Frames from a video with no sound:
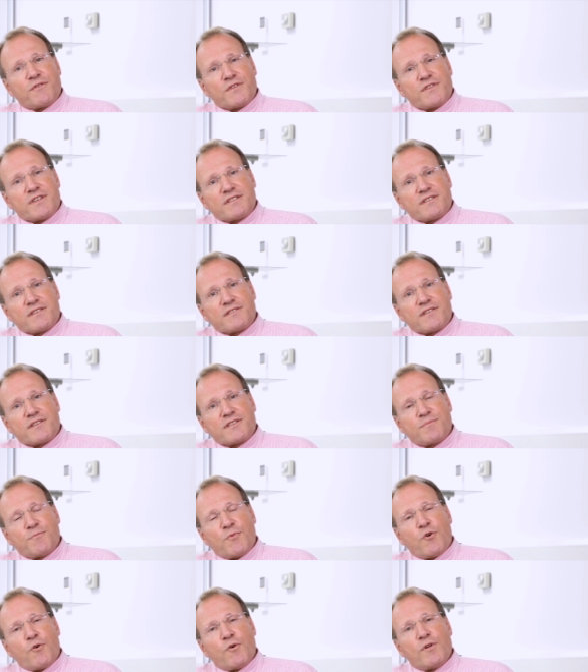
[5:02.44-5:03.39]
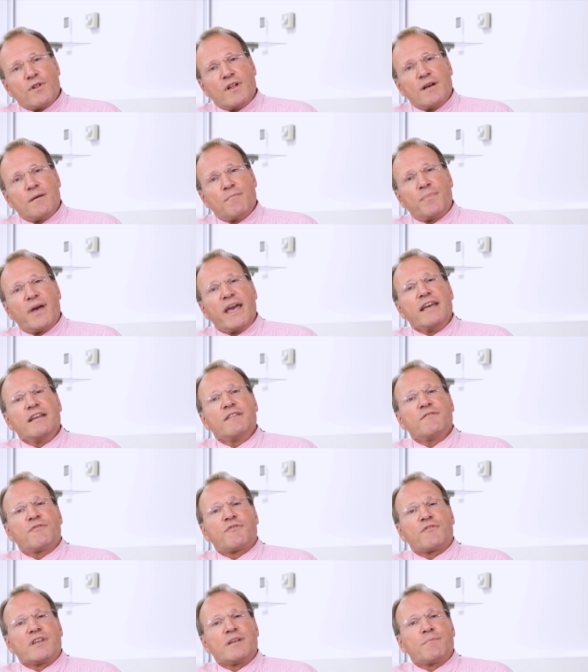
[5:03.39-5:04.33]
for this is a small,
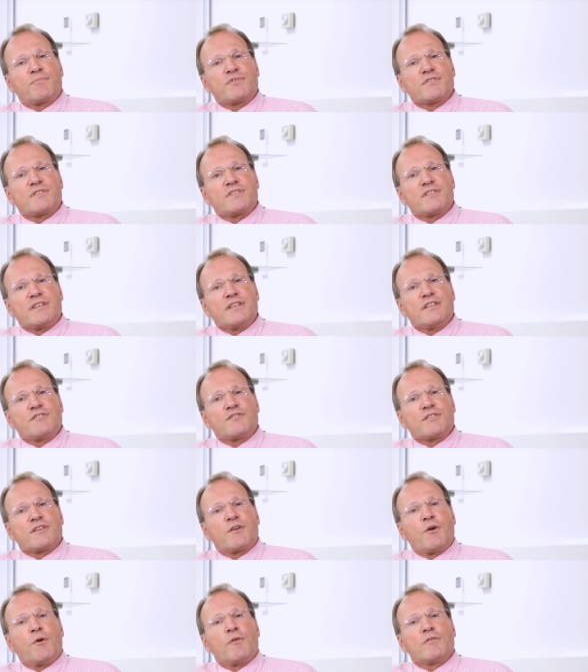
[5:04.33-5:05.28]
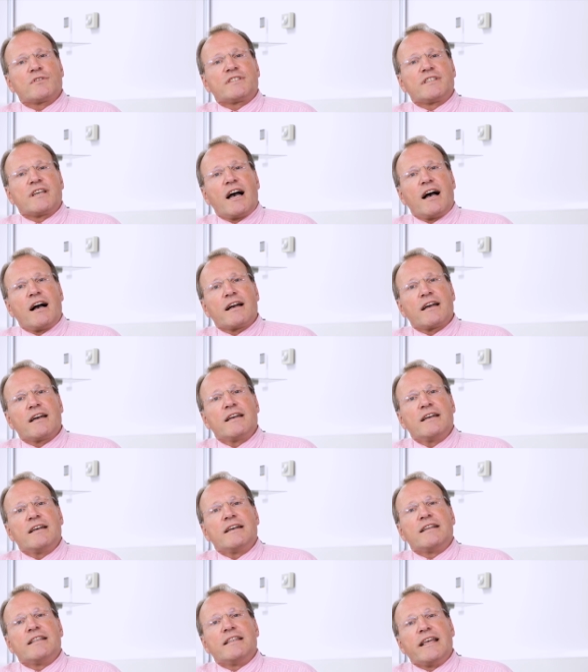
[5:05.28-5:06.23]
pain-free procedure called YAG
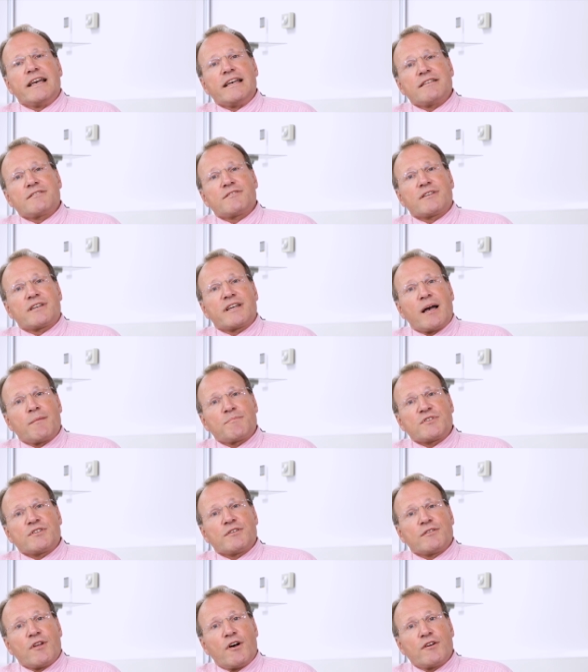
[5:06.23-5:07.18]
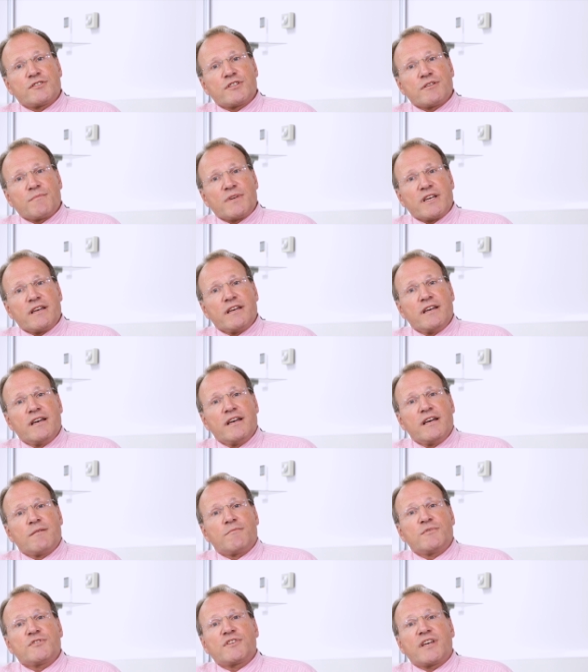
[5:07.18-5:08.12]
laser
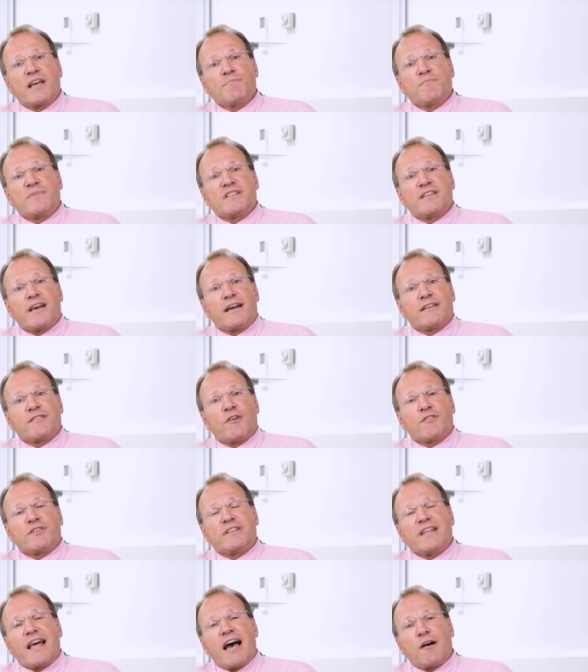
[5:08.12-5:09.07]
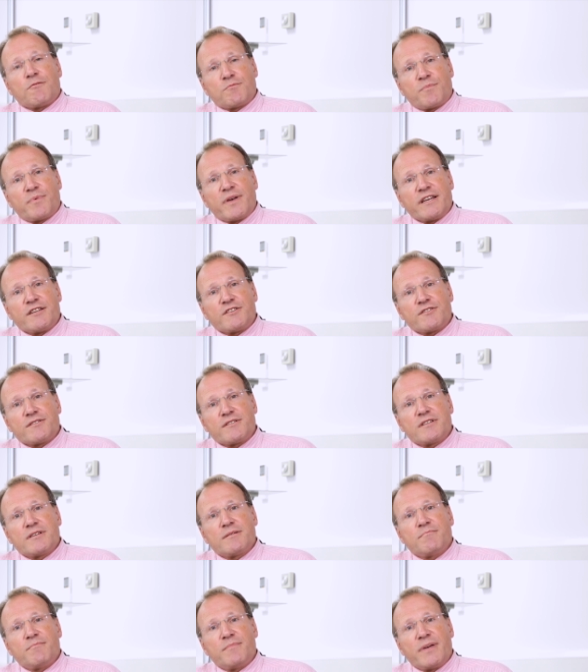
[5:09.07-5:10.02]
capsulotomy, which can be done on an
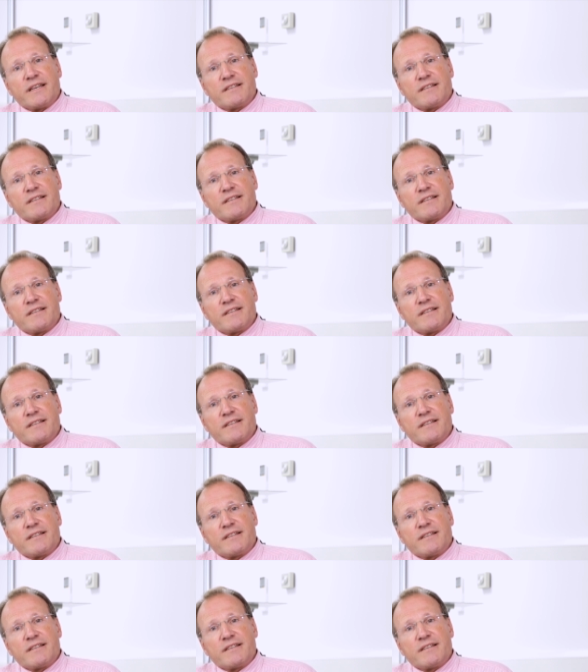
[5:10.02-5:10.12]
outpatient